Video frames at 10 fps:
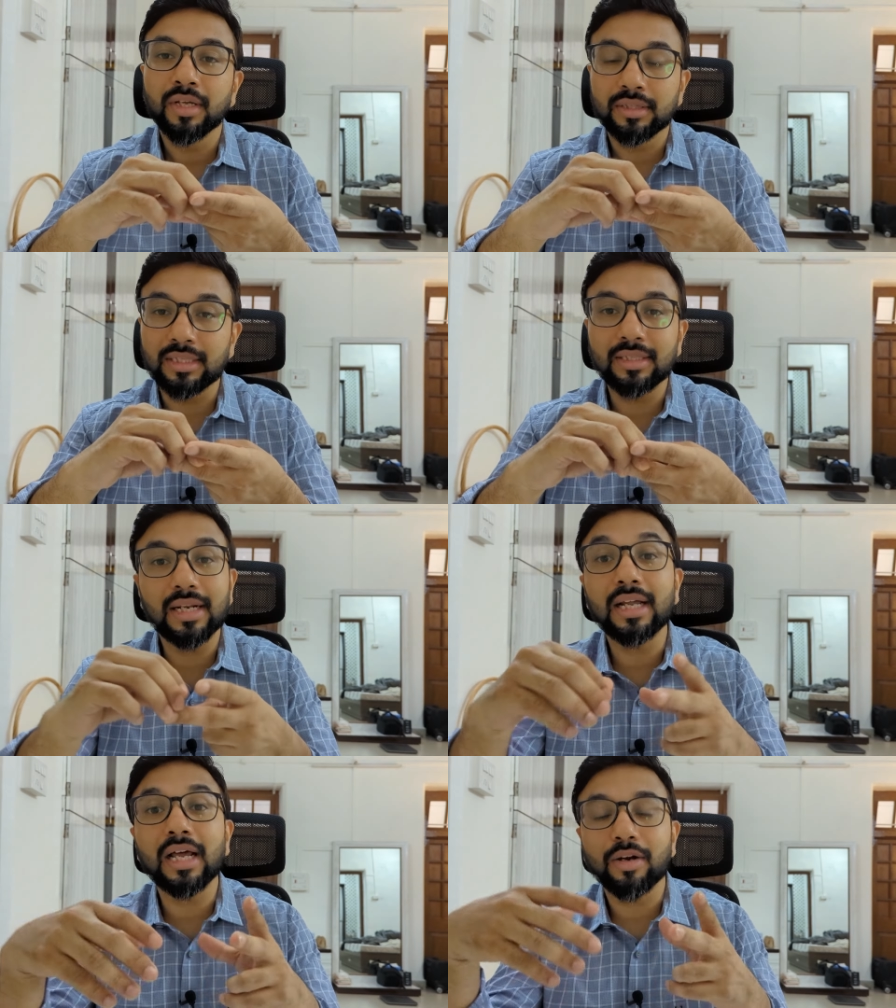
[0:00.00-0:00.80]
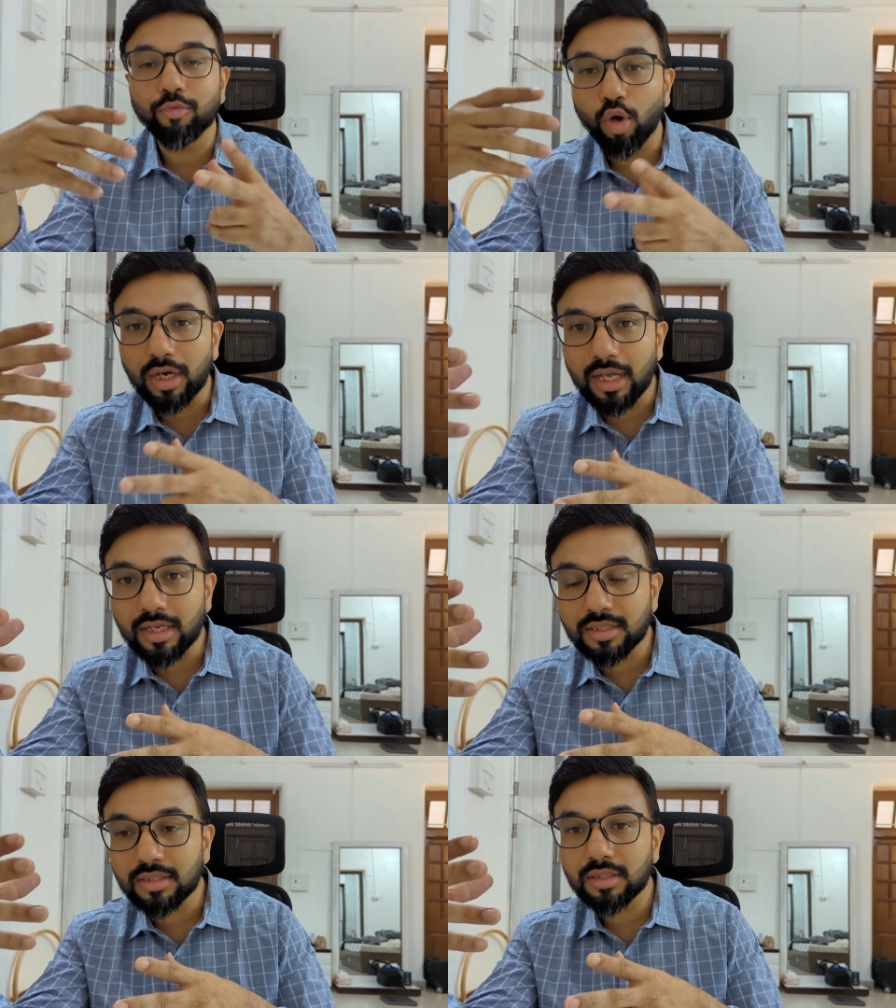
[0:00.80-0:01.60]
Then there are our
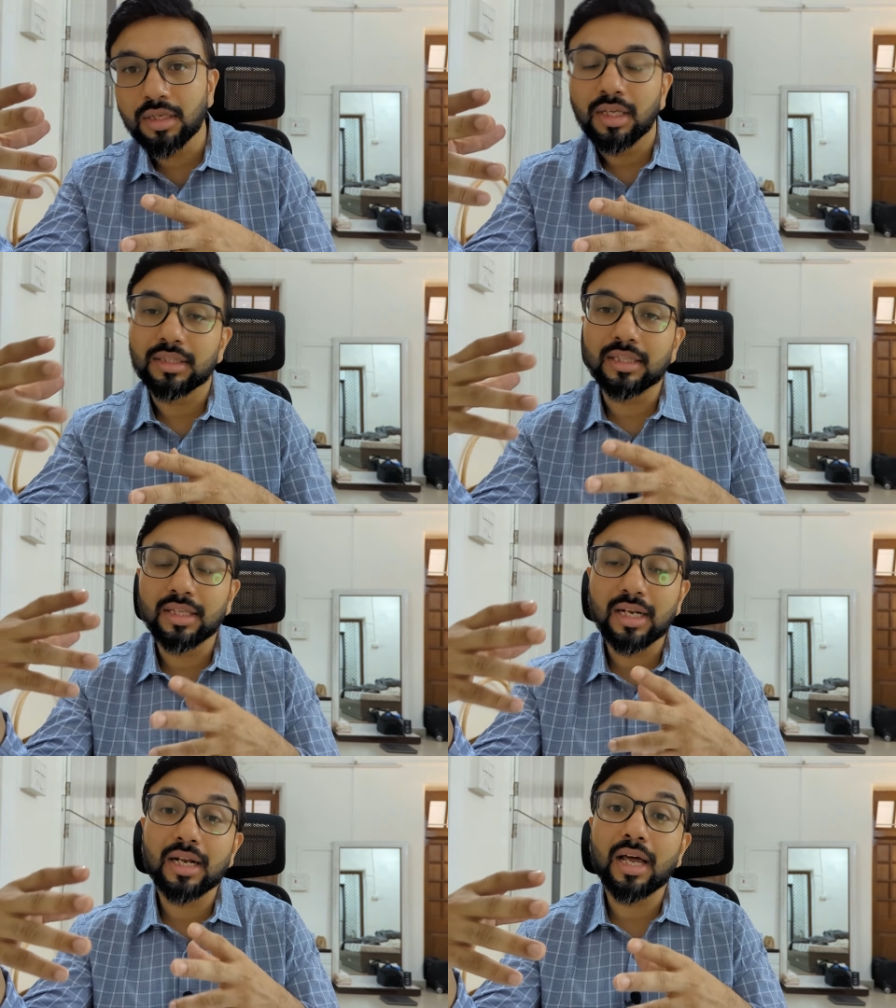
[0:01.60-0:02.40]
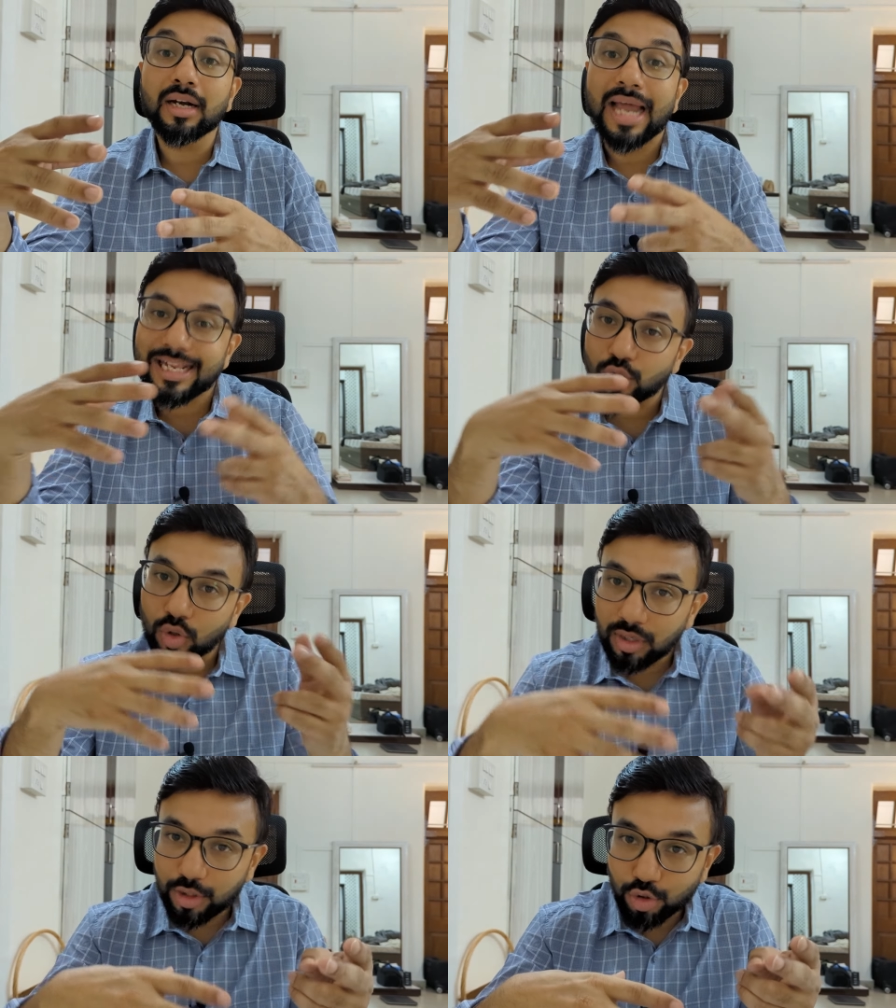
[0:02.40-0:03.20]
forests, then there are our natural
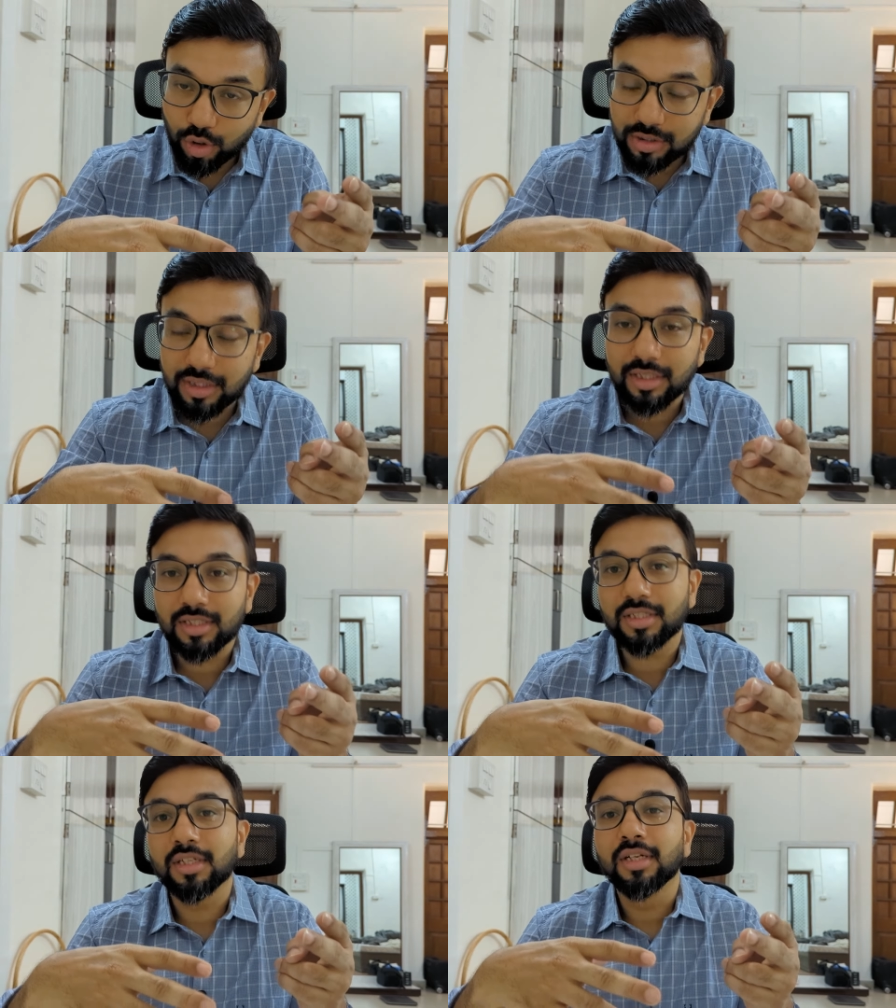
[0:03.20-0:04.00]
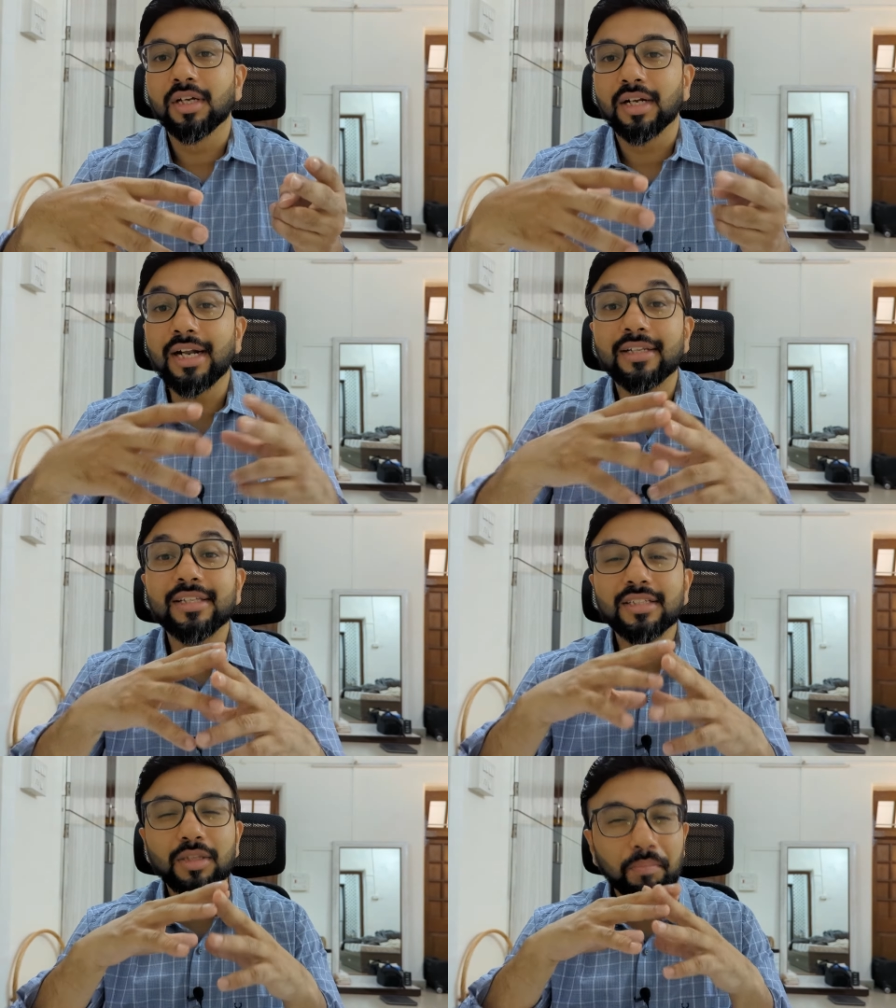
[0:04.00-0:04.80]
resources, right?
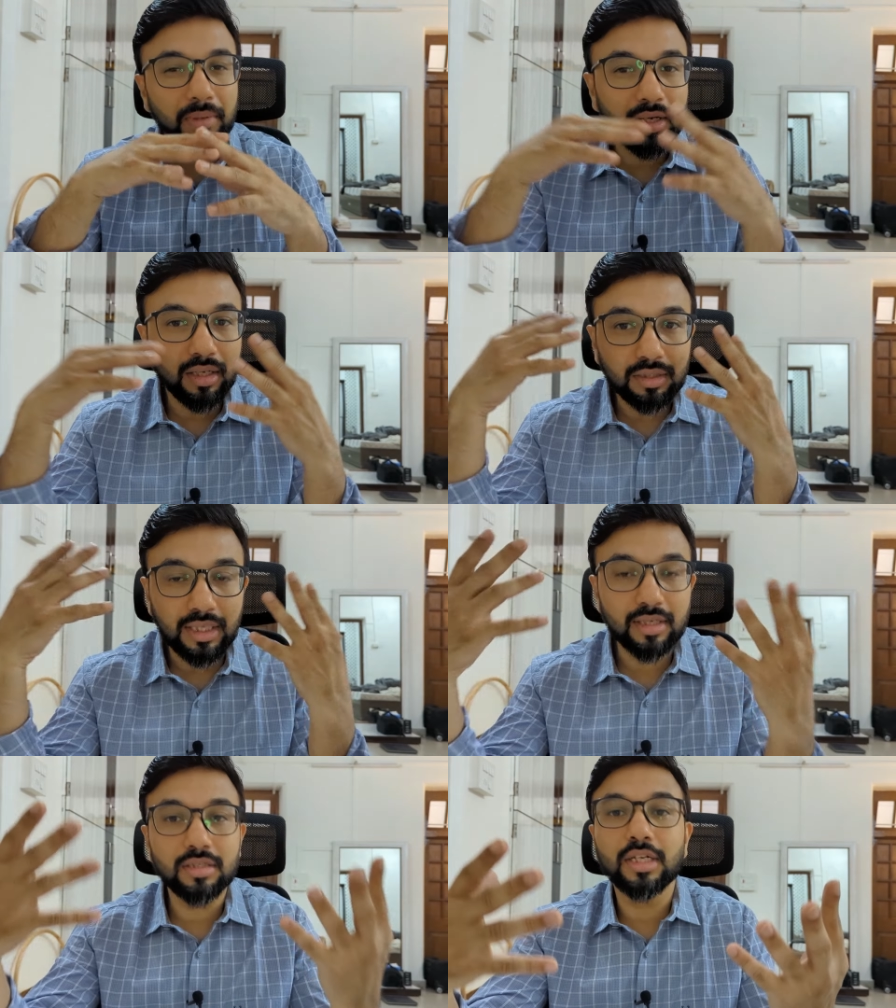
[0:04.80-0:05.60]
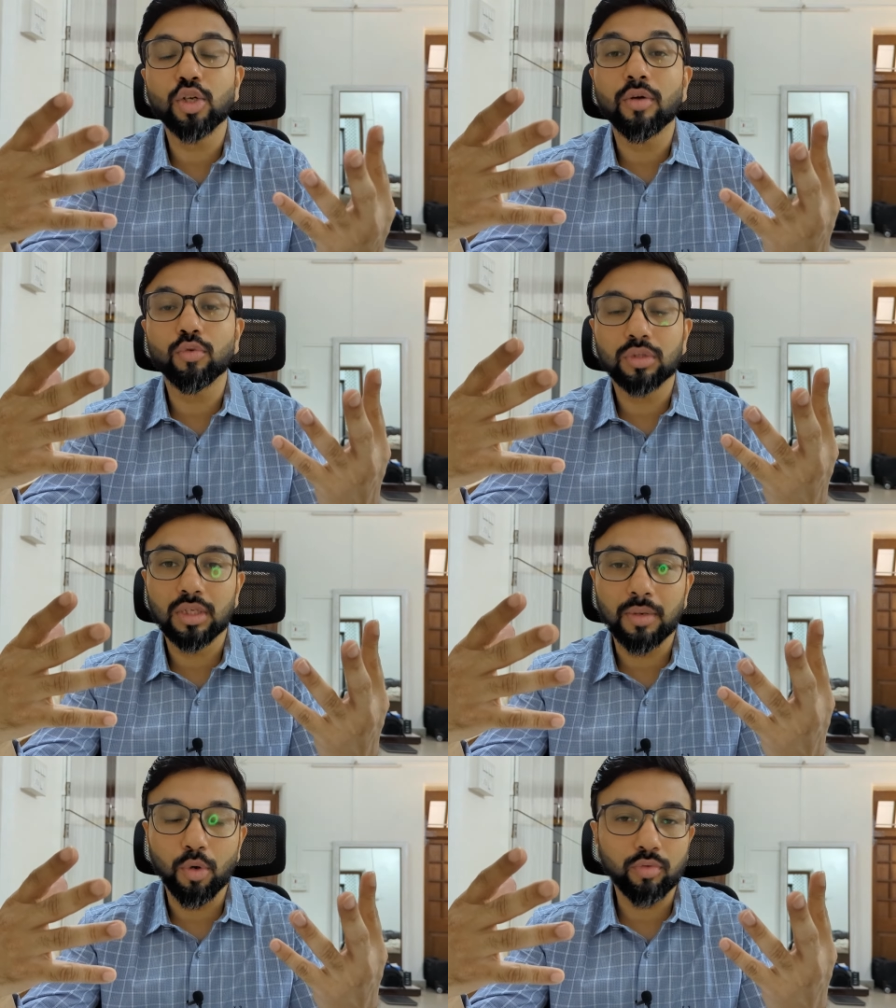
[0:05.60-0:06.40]
These are the bigger things that you have to
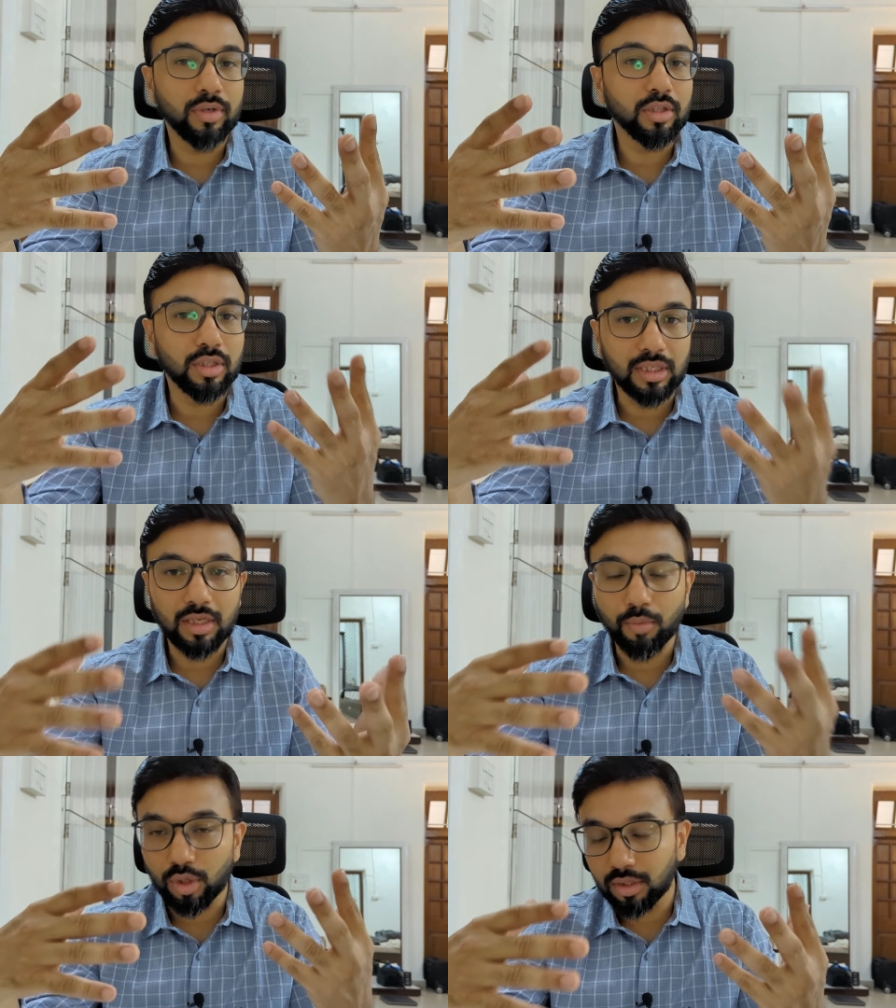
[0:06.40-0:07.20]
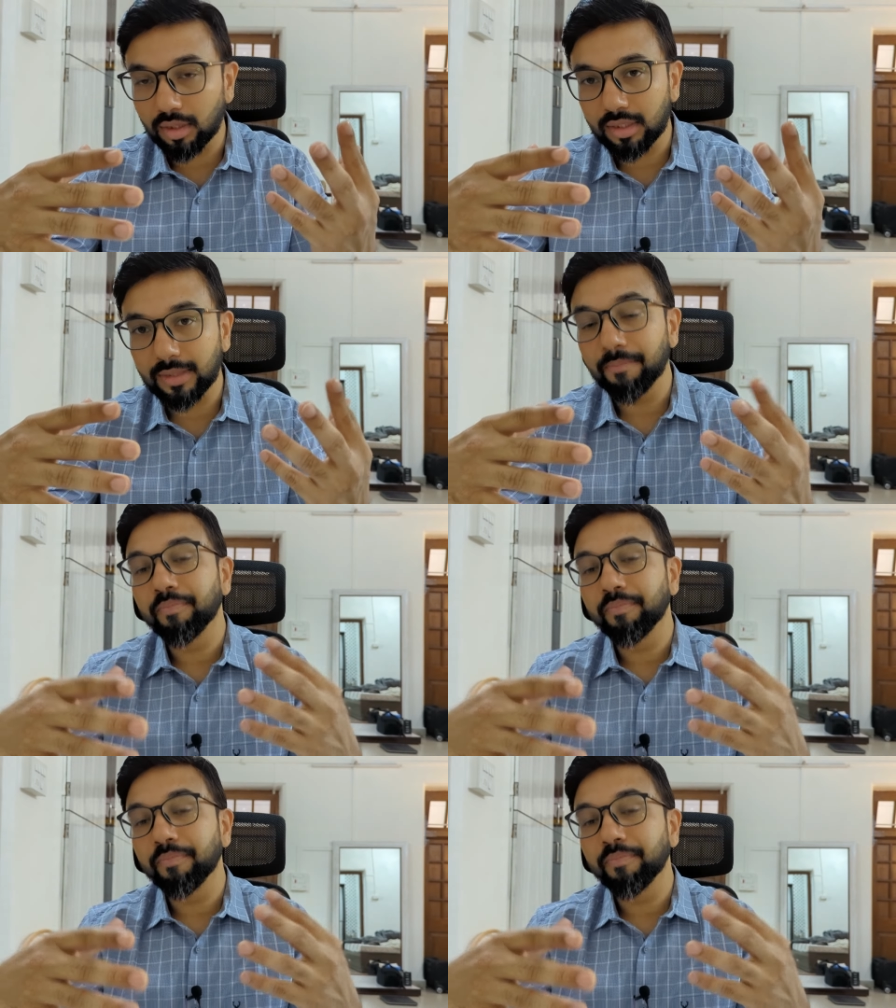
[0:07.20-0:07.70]
think about when you're thinking about a country.